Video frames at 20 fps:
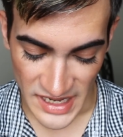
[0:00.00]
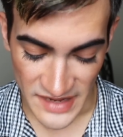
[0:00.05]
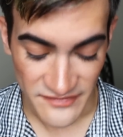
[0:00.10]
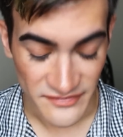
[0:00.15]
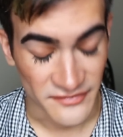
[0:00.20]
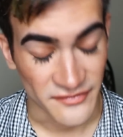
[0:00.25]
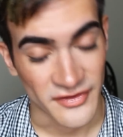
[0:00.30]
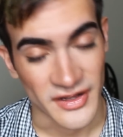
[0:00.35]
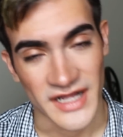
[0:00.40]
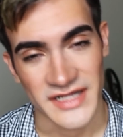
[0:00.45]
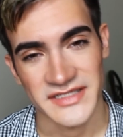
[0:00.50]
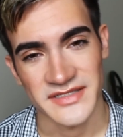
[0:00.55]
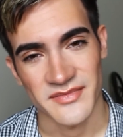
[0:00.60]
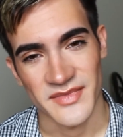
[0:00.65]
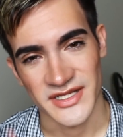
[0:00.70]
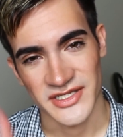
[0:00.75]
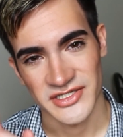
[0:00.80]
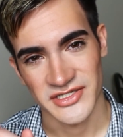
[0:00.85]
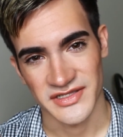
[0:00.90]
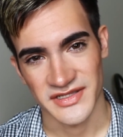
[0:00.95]
I even forgot to
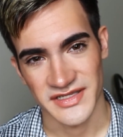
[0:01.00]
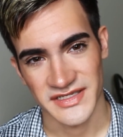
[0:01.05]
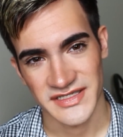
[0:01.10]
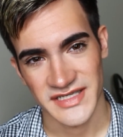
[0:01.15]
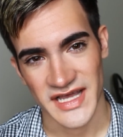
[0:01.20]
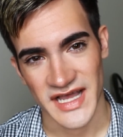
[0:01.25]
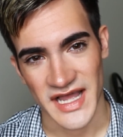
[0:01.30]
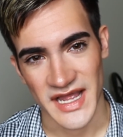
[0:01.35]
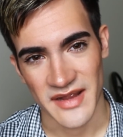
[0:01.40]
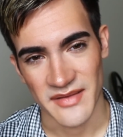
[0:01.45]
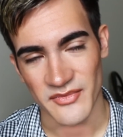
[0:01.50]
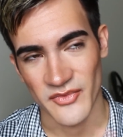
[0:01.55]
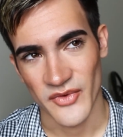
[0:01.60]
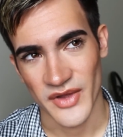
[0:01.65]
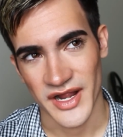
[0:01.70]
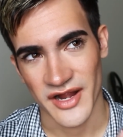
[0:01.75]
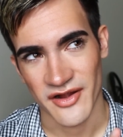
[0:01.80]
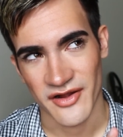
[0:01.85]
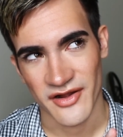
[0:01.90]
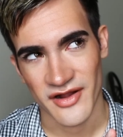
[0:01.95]
mention the time
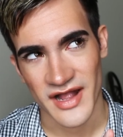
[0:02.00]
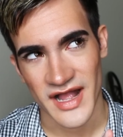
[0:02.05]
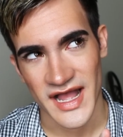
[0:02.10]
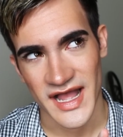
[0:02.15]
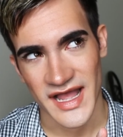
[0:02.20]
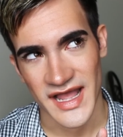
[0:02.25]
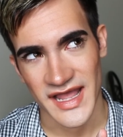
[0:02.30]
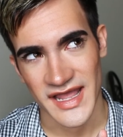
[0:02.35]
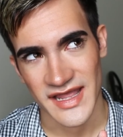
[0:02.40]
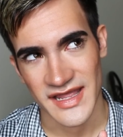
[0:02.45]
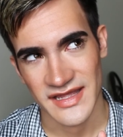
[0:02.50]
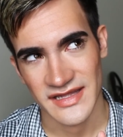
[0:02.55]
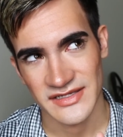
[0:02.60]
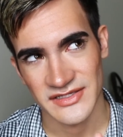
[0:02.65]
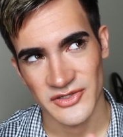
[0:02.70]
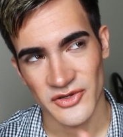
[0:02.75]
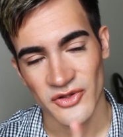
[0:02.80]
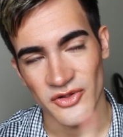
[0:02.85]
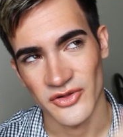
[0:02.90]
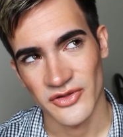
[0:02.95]
where I
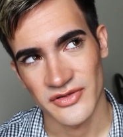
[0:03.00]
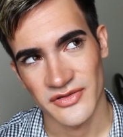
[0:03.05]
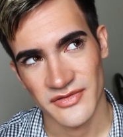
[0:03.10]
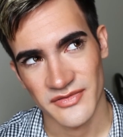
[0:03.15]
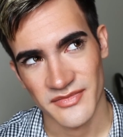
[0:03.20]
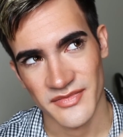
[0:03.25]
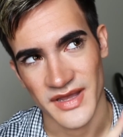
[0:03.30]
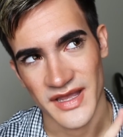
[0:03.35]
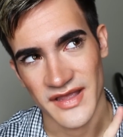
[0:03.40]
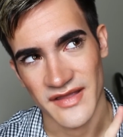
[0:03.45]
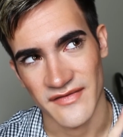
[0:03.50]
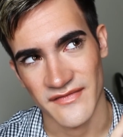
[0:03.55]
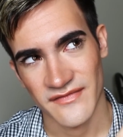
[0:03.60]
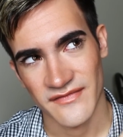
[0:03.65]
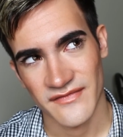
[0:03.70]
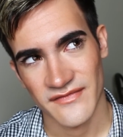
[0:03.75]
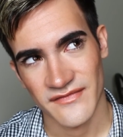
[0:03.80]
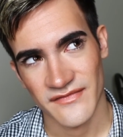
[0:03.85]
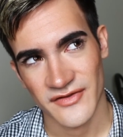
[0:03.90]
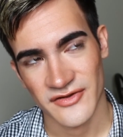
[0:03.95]
told my
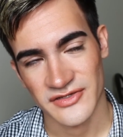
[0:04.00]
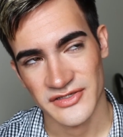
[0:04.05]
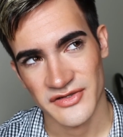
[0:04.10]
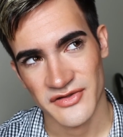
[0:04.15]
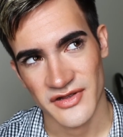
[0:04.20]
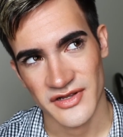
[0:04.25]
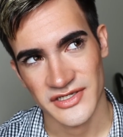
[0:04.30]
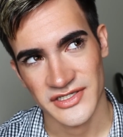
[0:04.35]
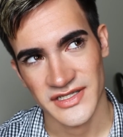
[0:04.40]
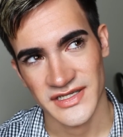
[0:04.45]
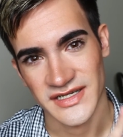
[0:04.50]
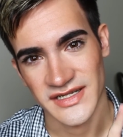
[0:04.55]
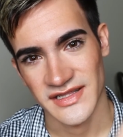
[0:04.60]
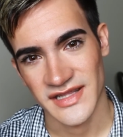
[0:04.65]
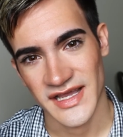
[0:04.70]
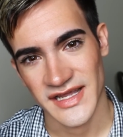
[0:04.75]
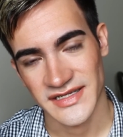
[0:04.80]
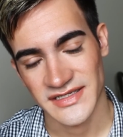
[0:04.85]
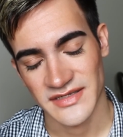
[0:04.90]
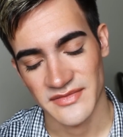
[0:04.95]
first crush that I
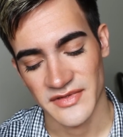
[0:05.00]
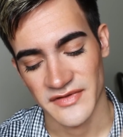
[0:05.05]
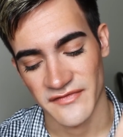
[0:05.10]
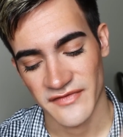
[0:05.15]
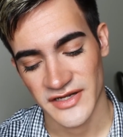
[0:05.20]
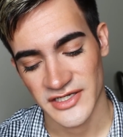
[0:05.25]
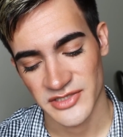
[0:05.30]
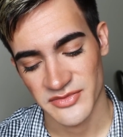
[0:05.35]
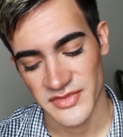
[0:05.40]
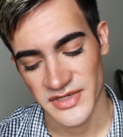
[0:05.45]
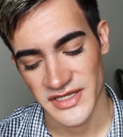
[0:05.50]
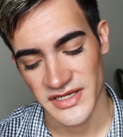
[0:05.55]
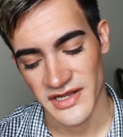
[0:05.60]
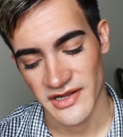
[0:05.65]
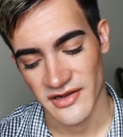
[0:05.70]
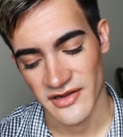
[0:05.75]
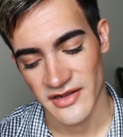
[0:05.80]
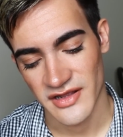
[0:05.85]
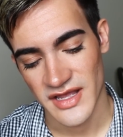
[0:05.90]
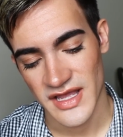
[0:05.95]
liked him in freshman
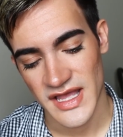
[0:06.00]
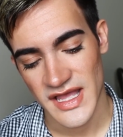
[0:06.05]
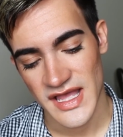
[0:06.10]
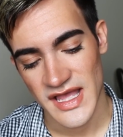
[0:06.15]
year.